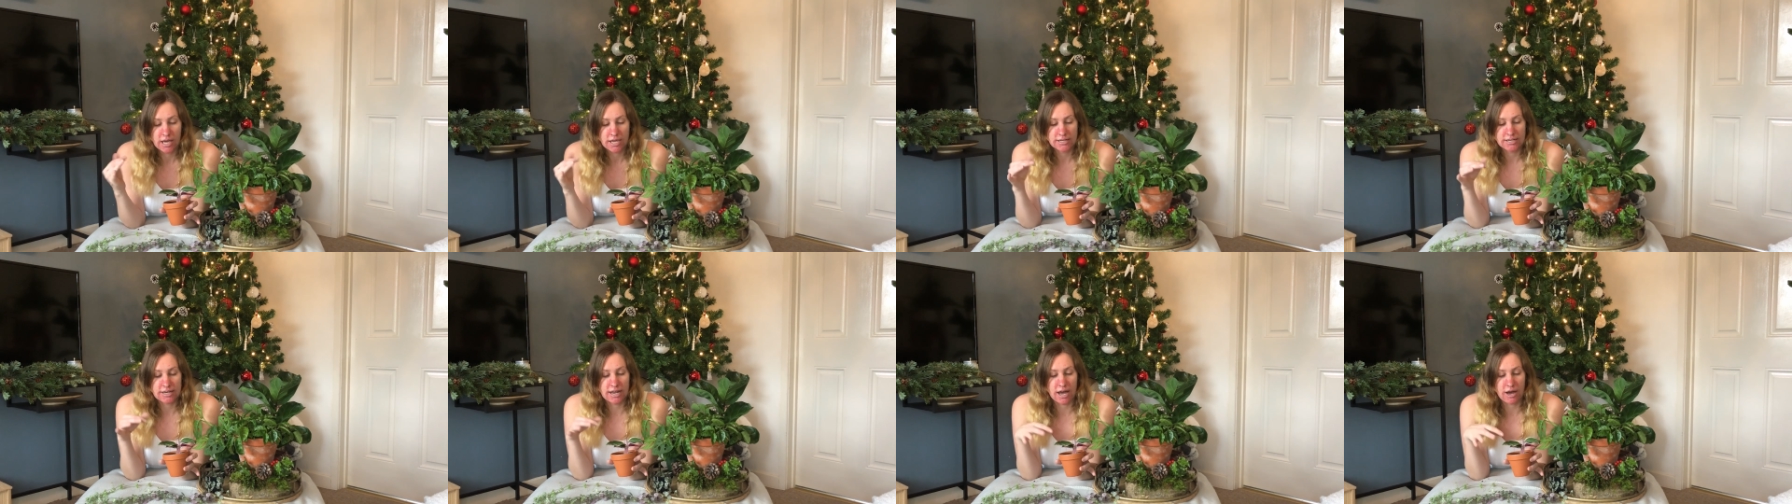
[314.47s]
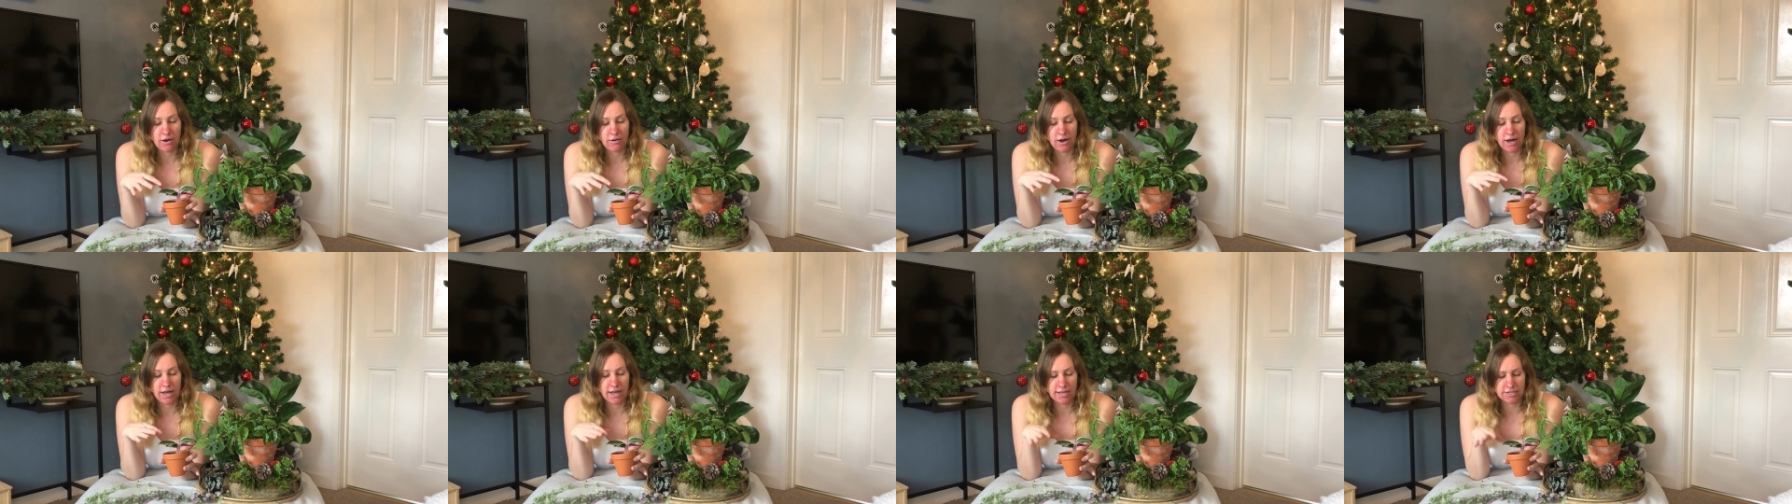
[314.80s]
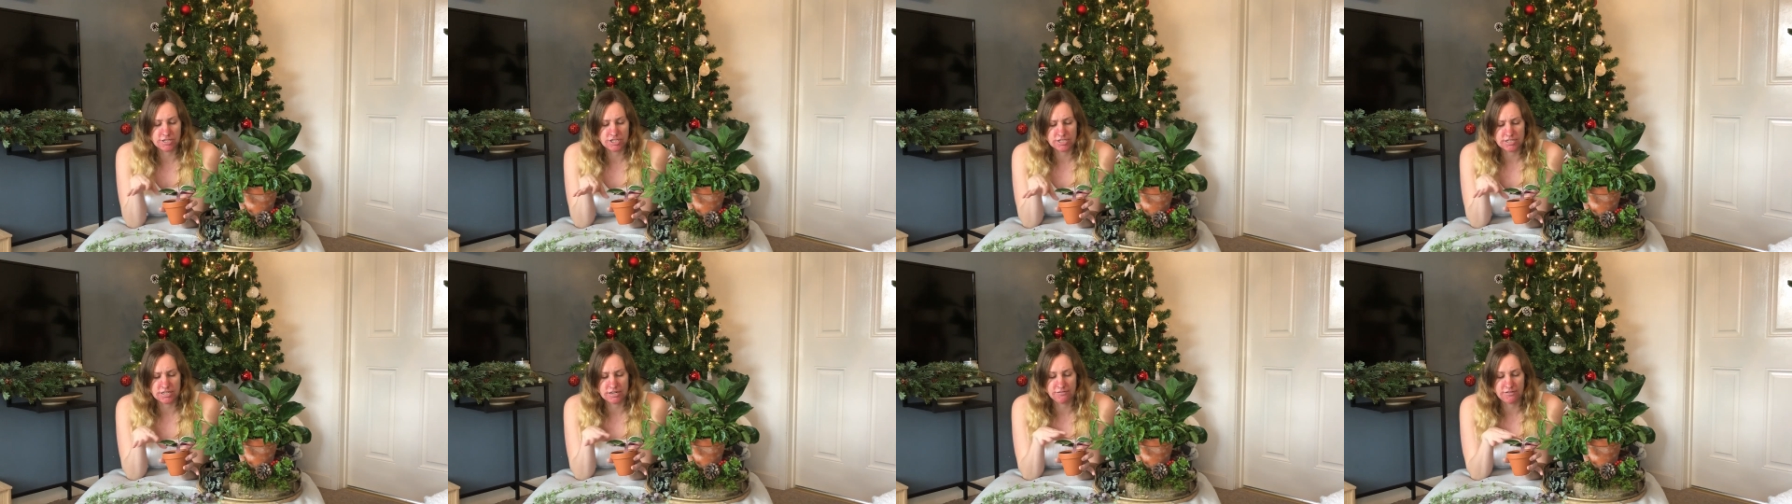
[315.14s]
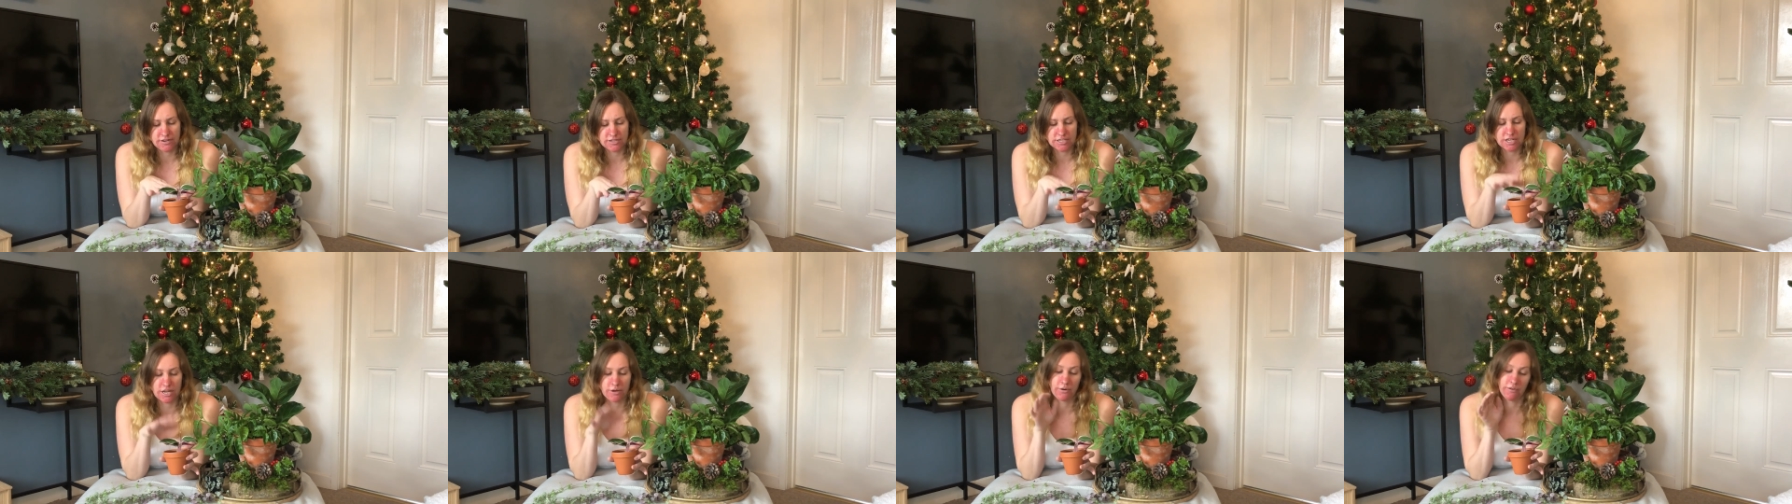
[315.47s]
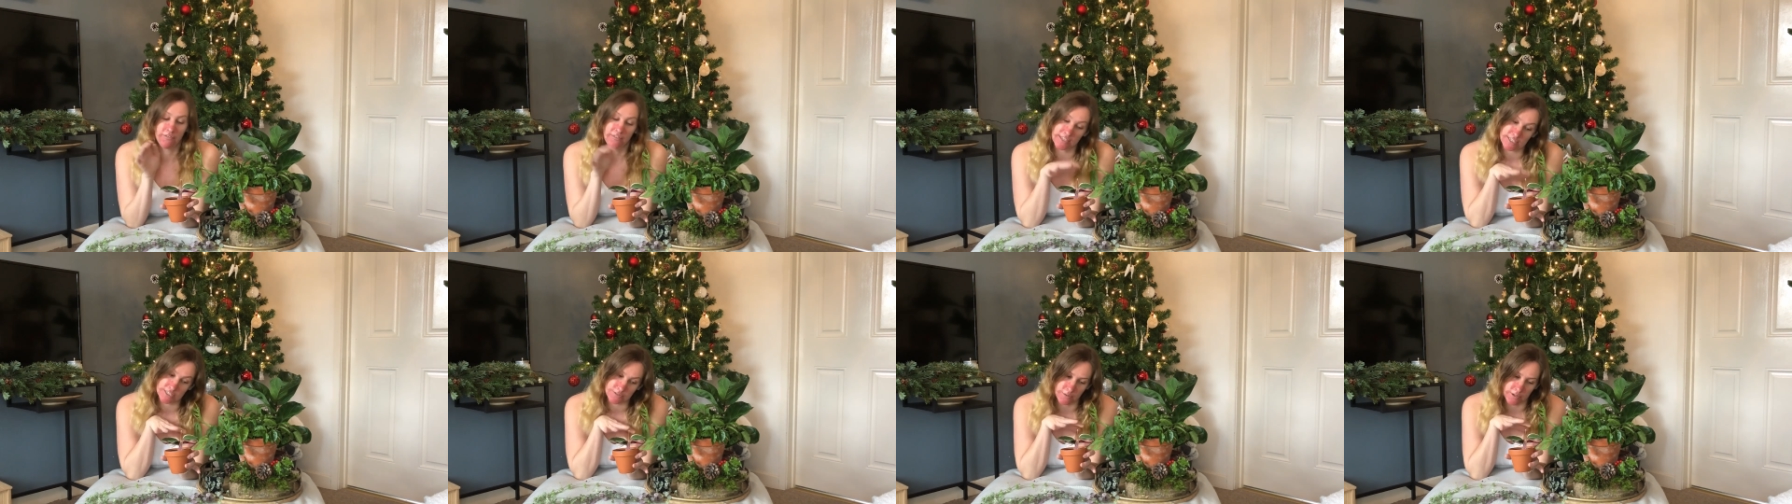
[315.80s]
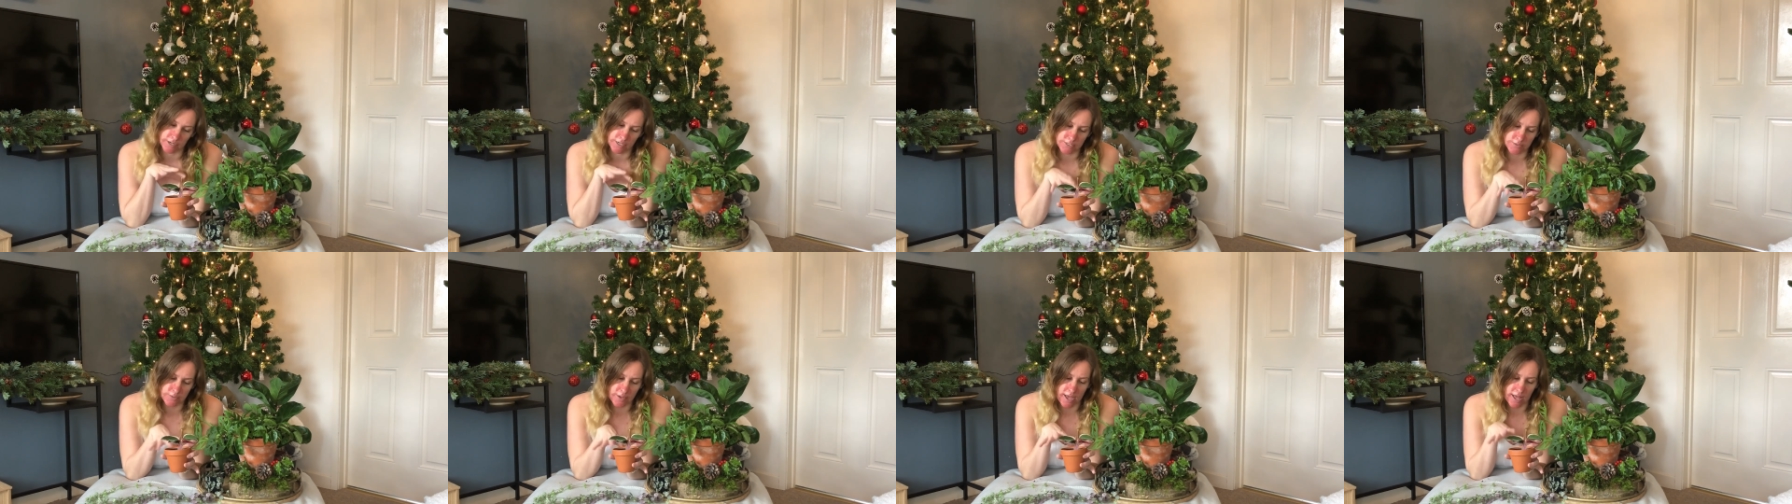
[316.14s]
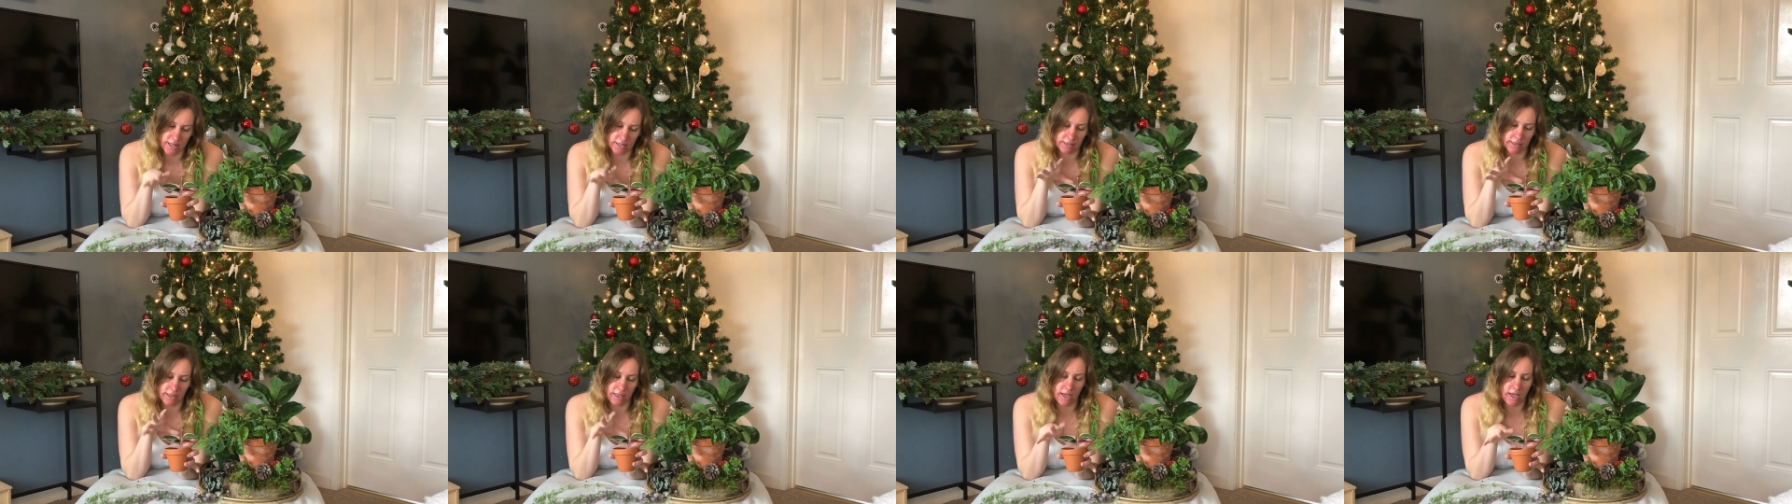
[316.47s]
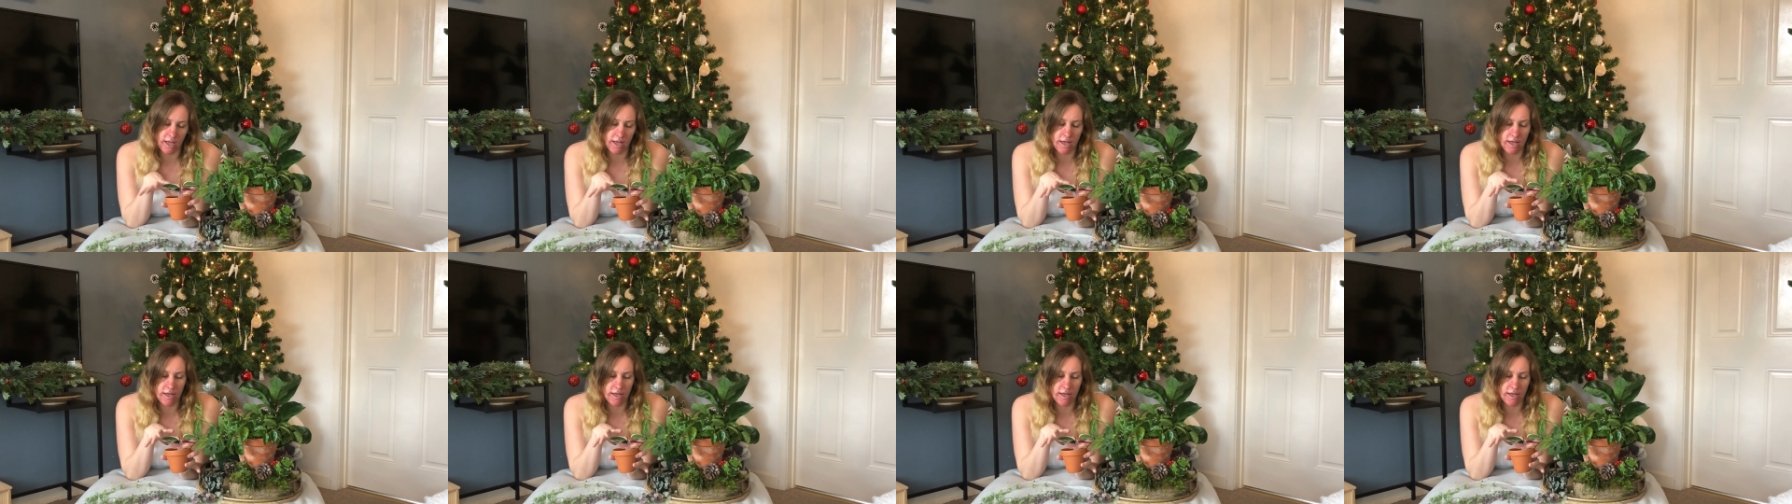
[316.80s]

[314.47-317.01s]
Now I actually did a video on this one as well,